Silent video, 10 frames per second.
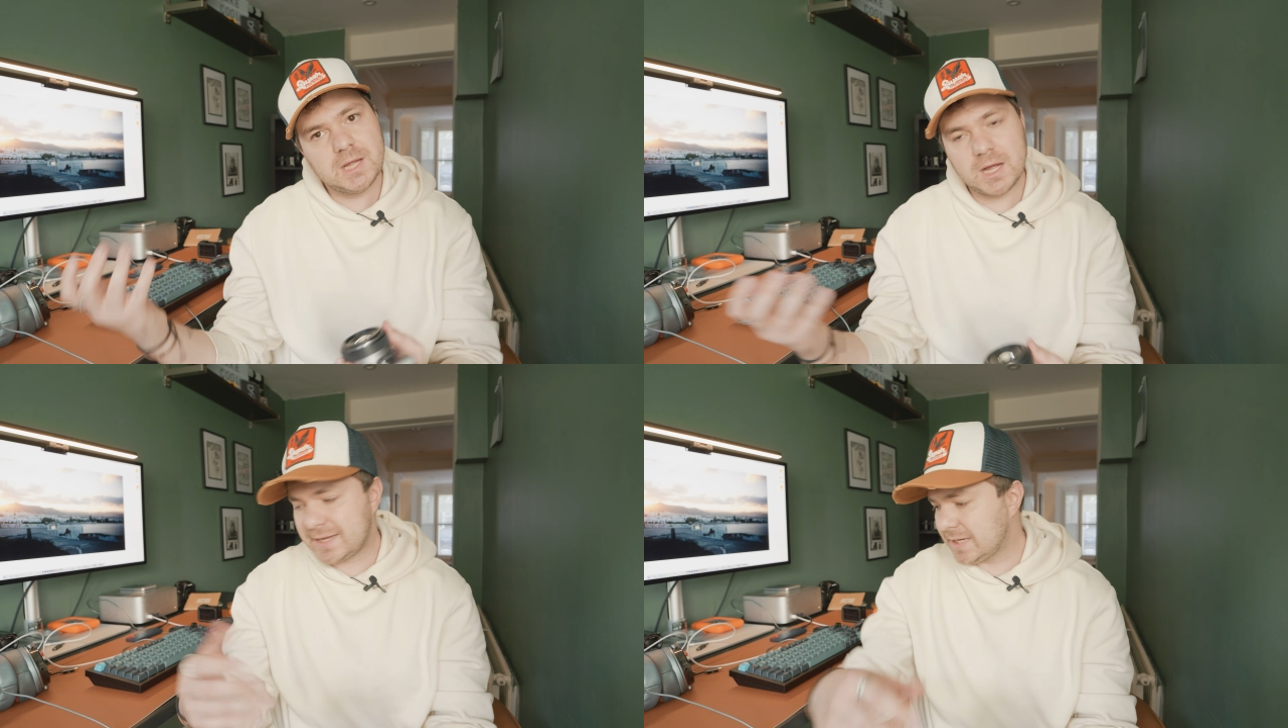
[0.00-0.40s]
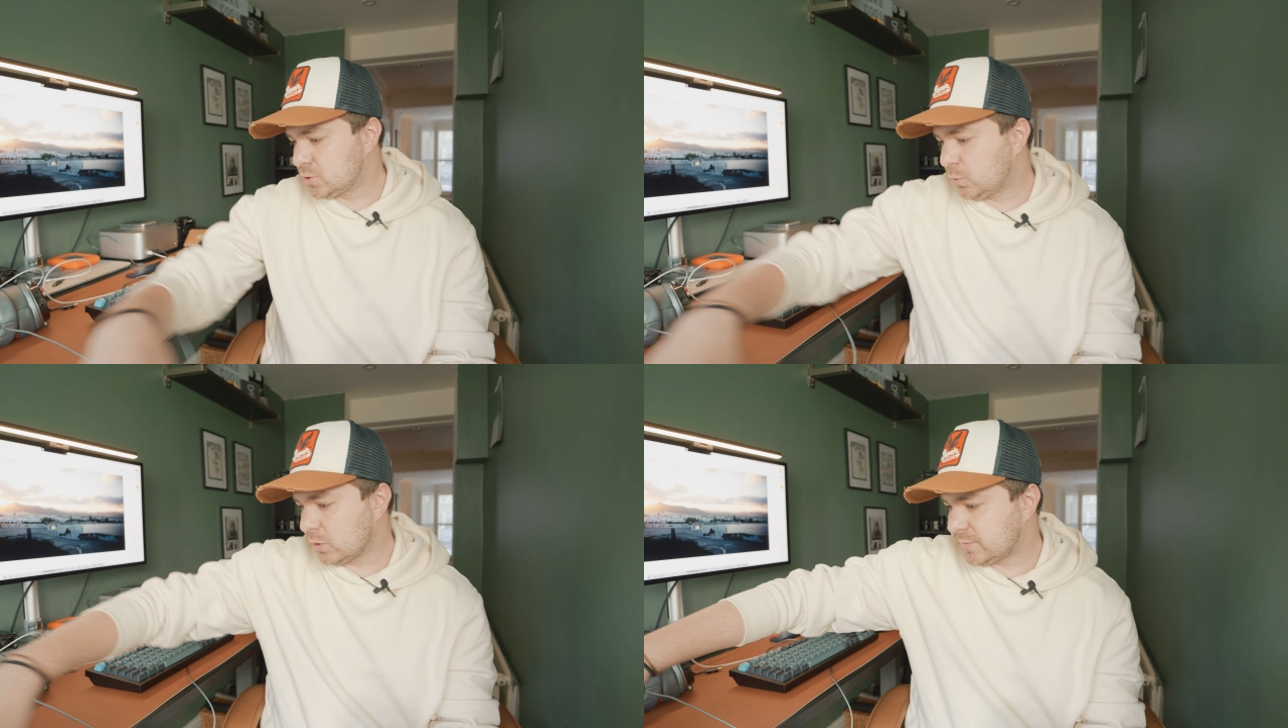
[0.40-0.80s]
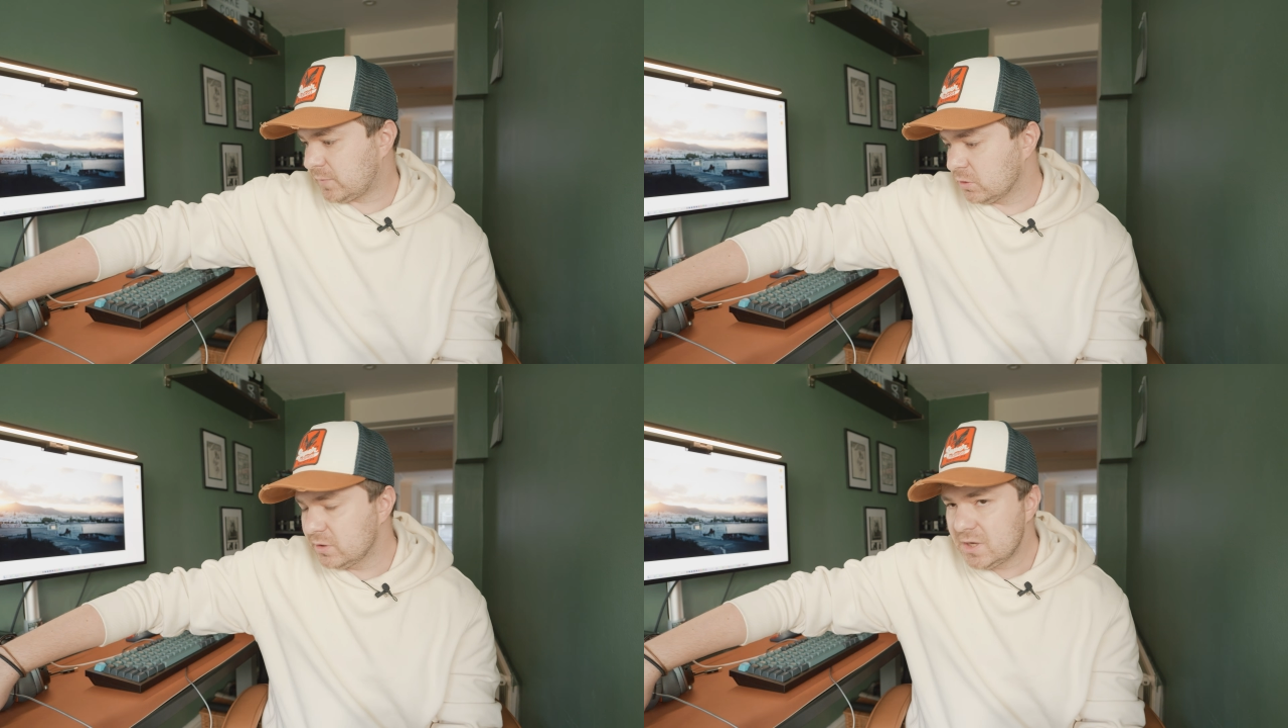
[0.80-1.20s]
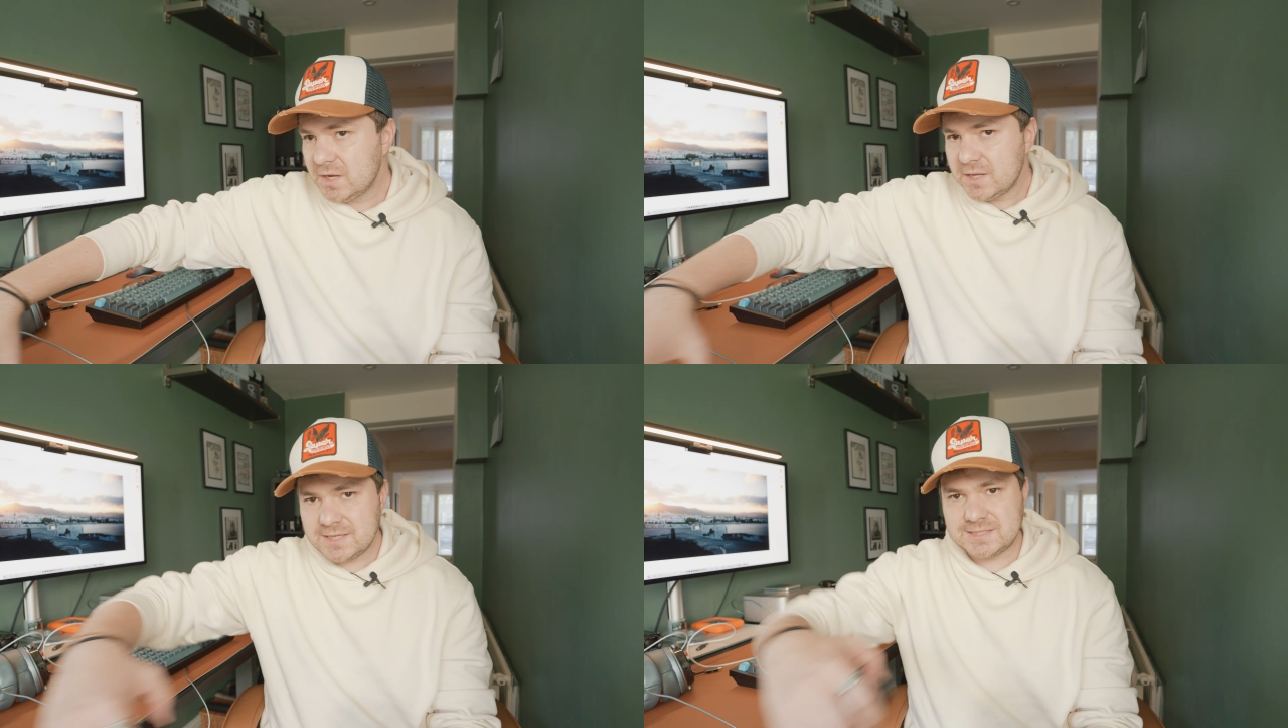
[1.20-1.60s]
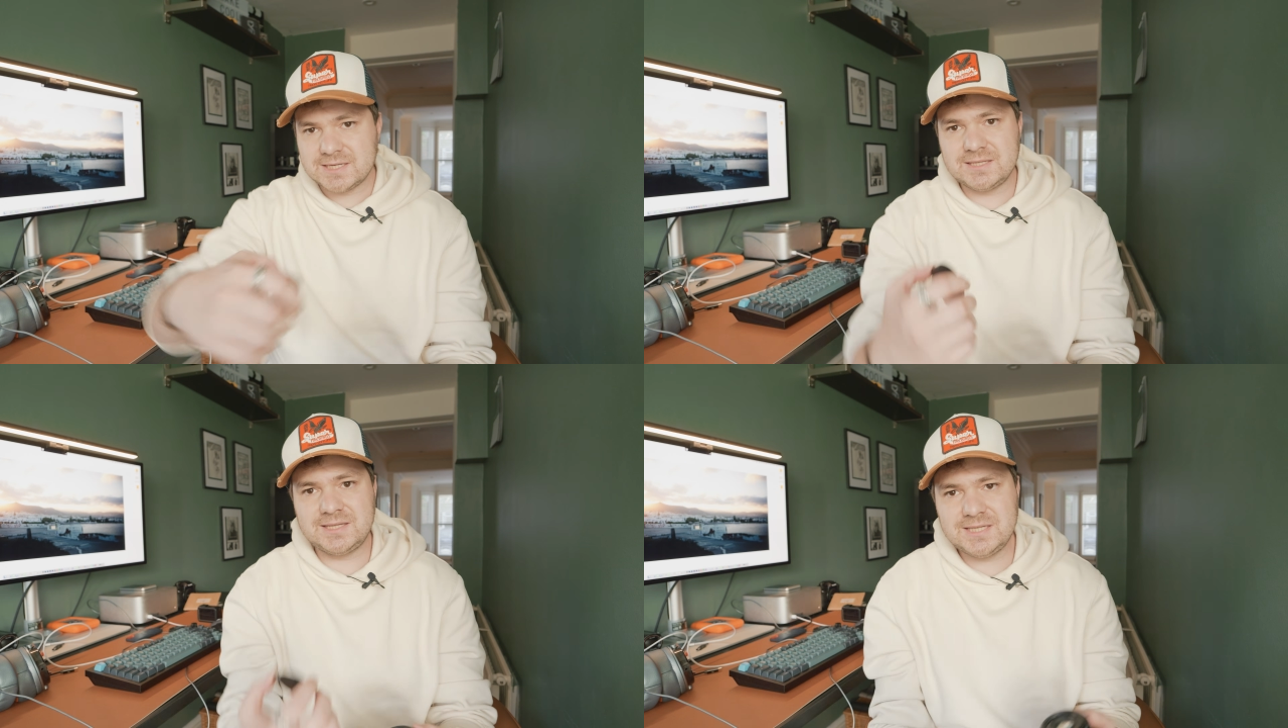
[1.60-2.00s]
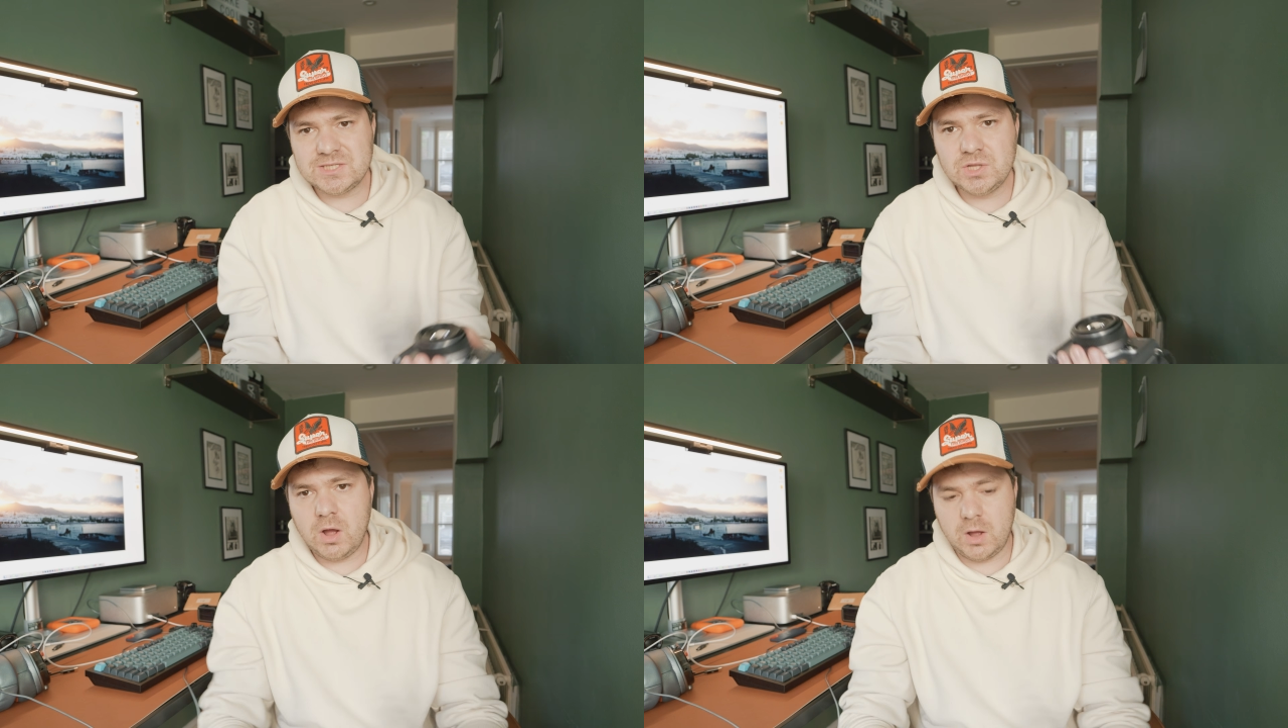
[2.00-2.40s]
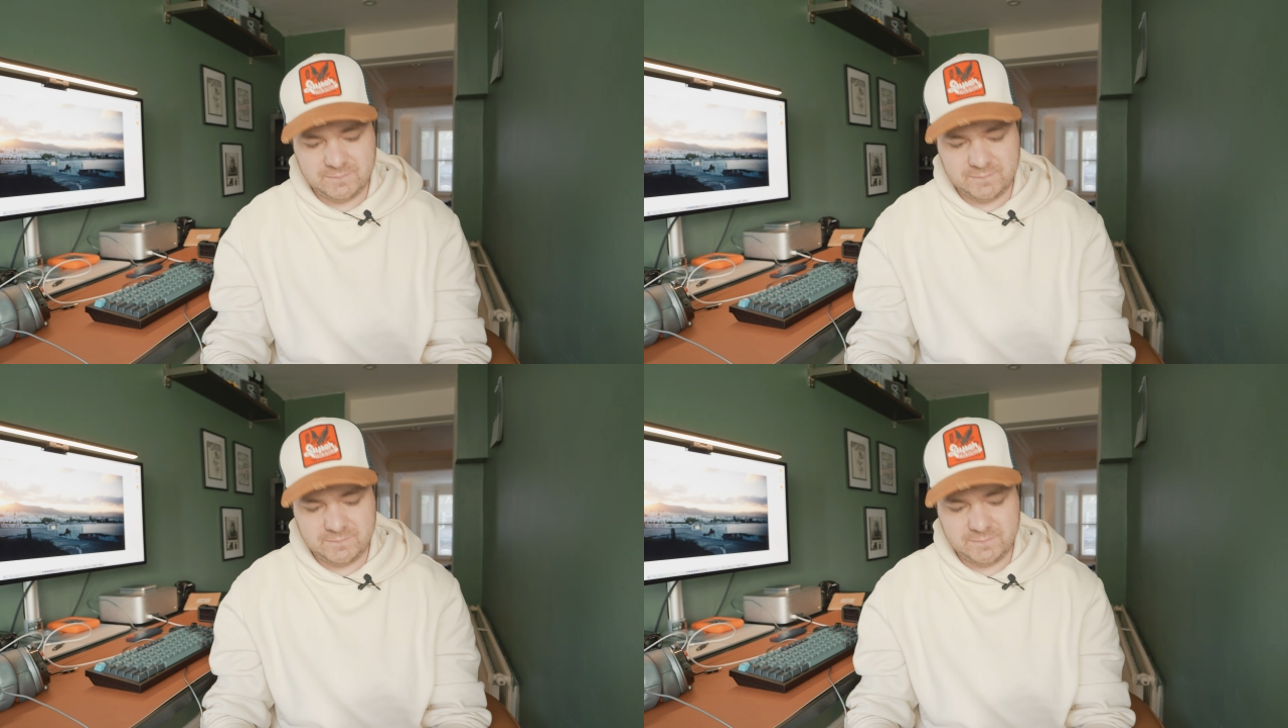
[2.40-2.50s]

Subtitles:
a case towards phone. This is not